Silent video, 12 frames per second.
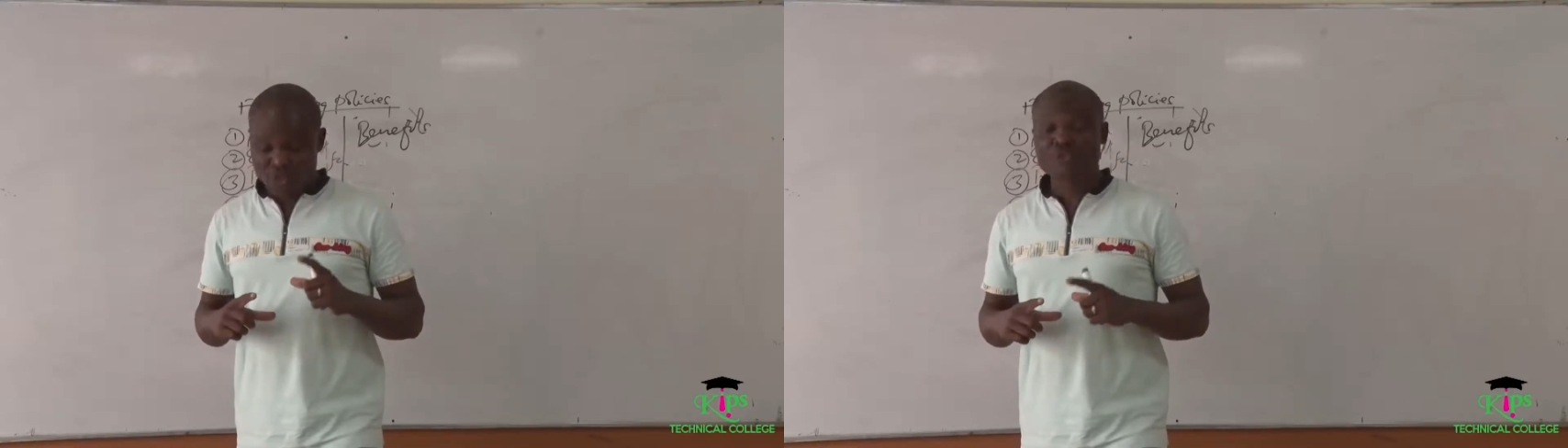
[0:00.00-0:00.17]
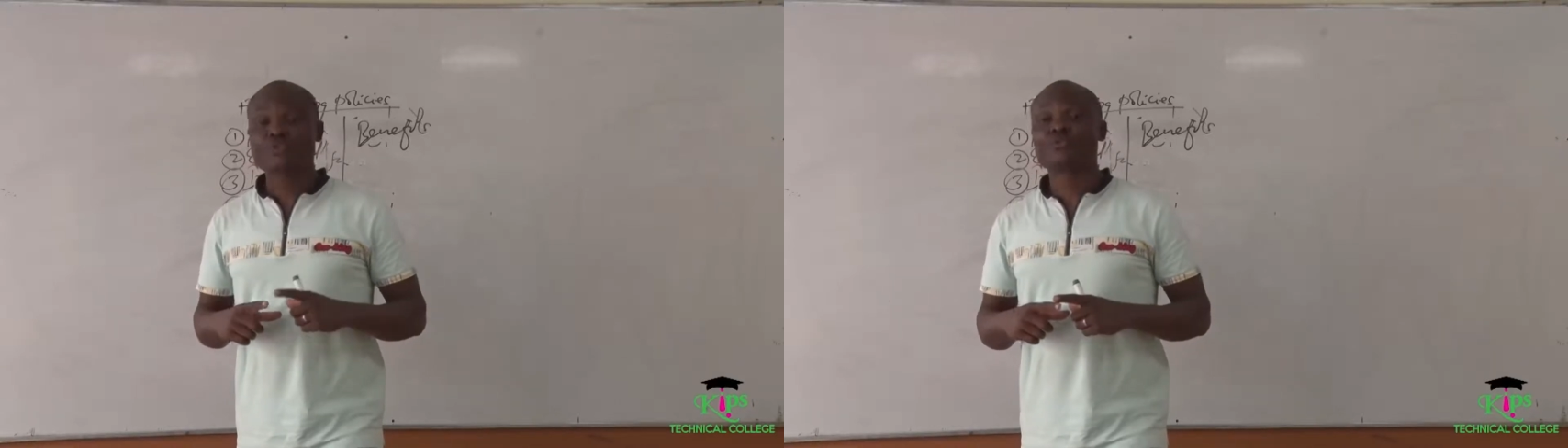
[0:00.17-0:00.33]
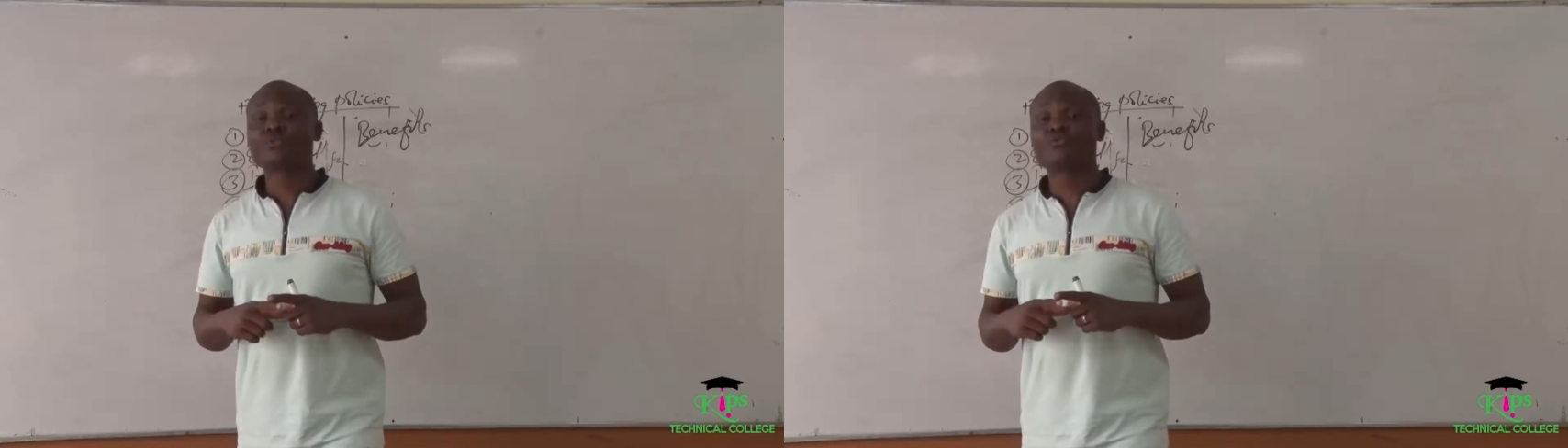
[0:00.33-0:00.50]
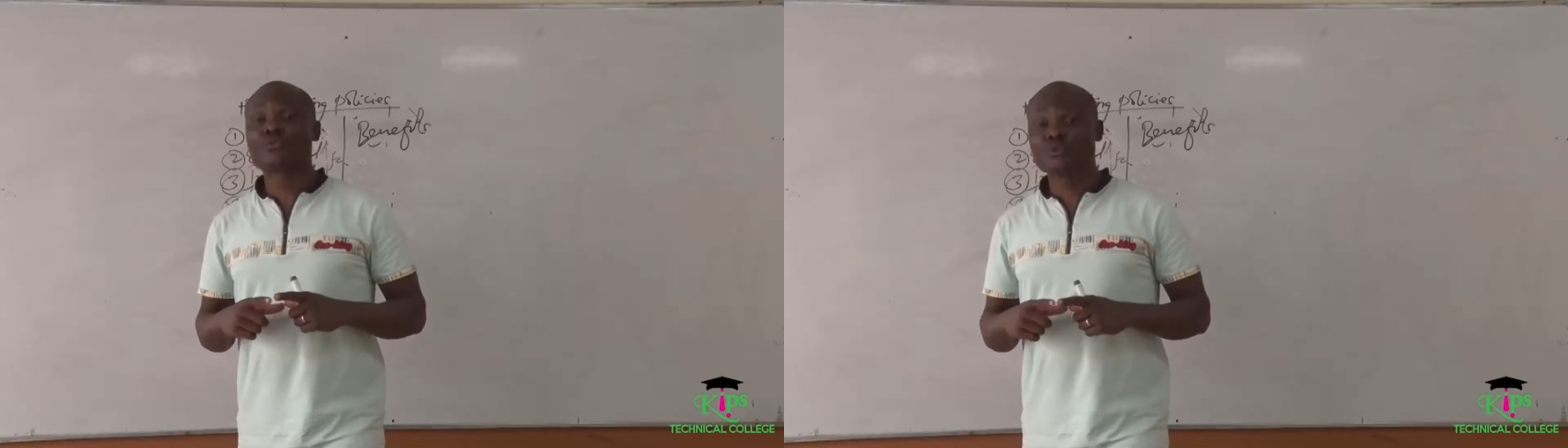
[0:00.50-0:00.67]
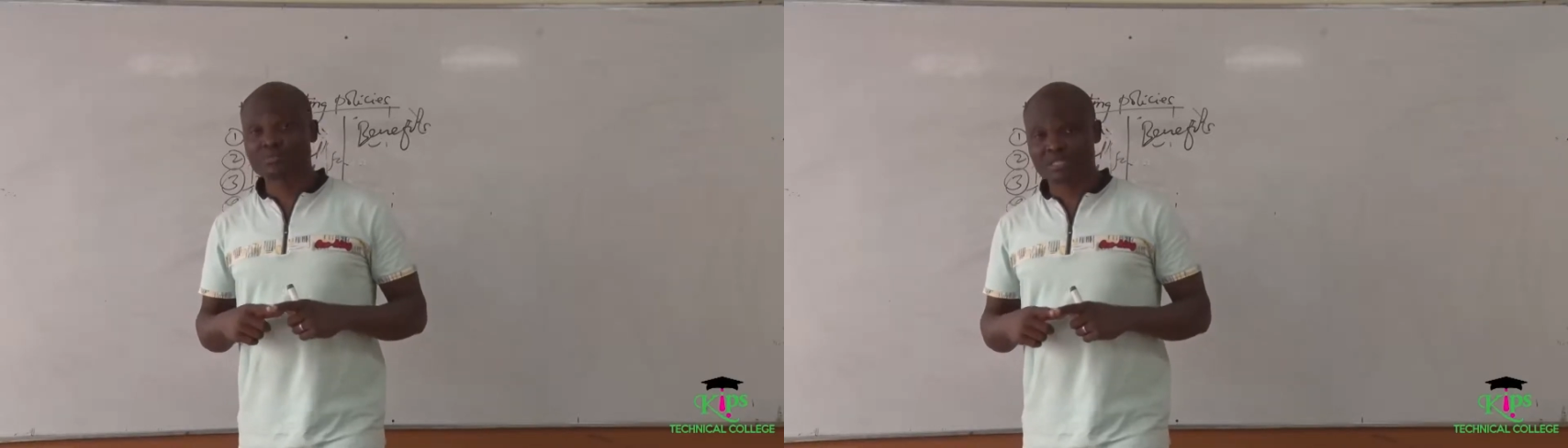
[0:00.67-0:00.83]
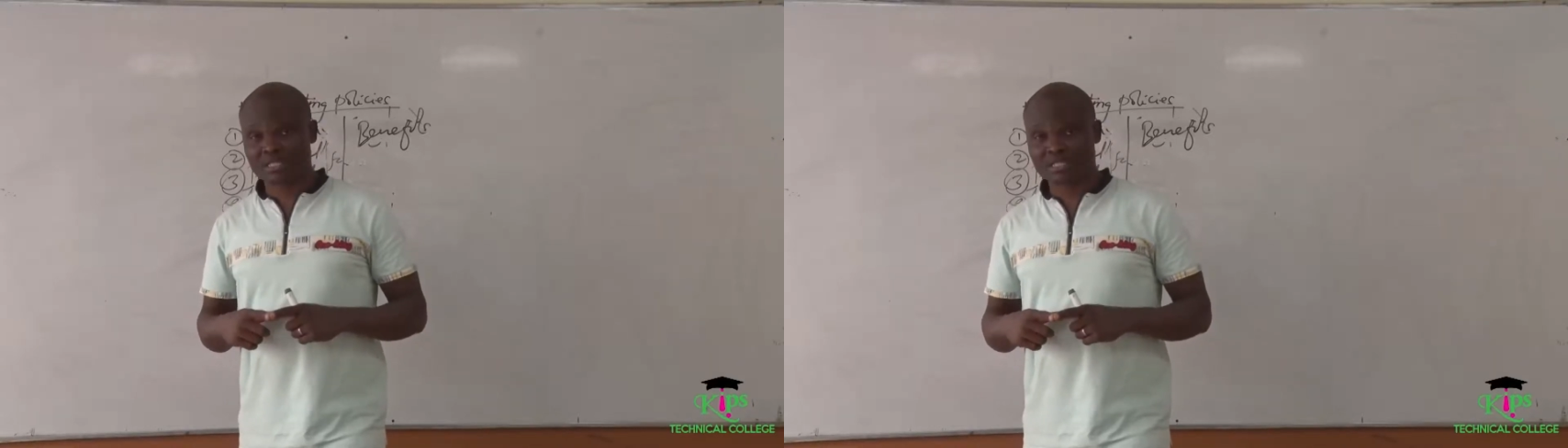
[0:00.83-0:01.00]

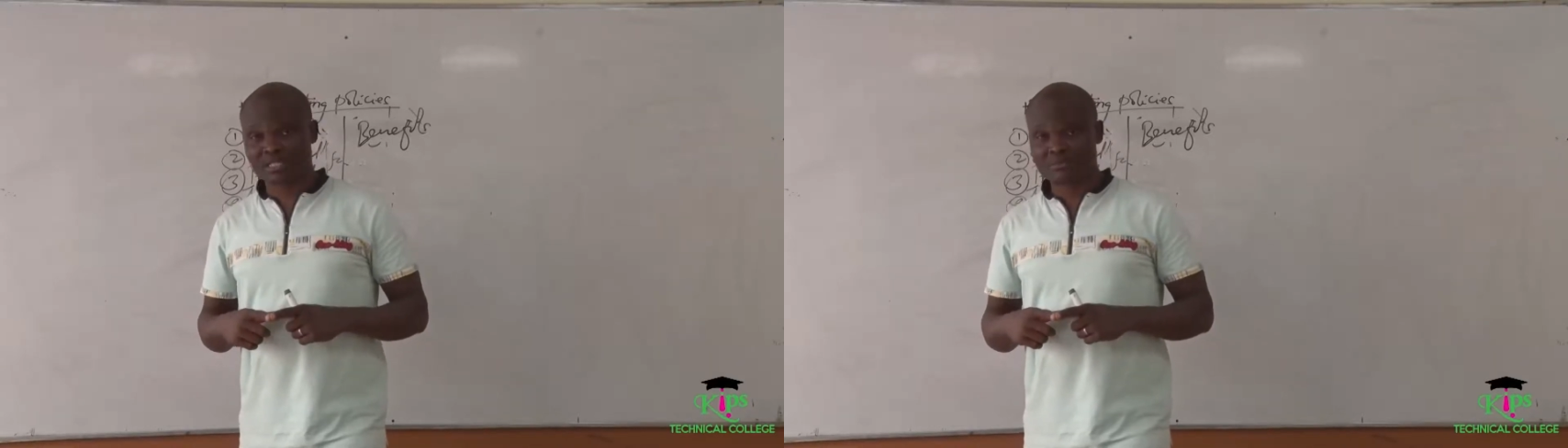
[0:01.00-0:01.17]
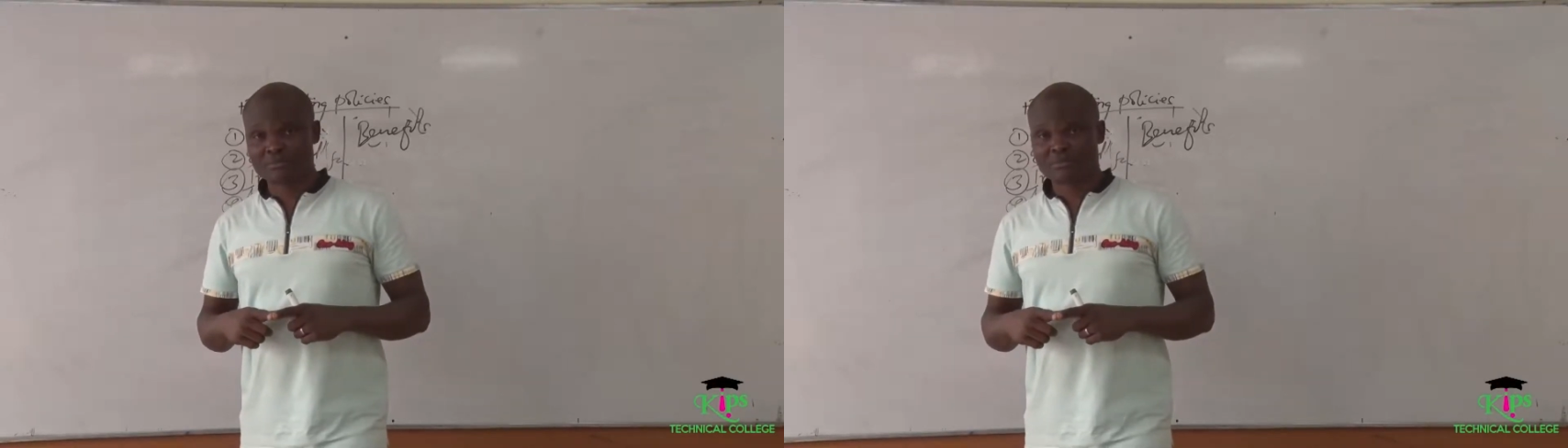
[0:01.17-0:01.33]
uniformity,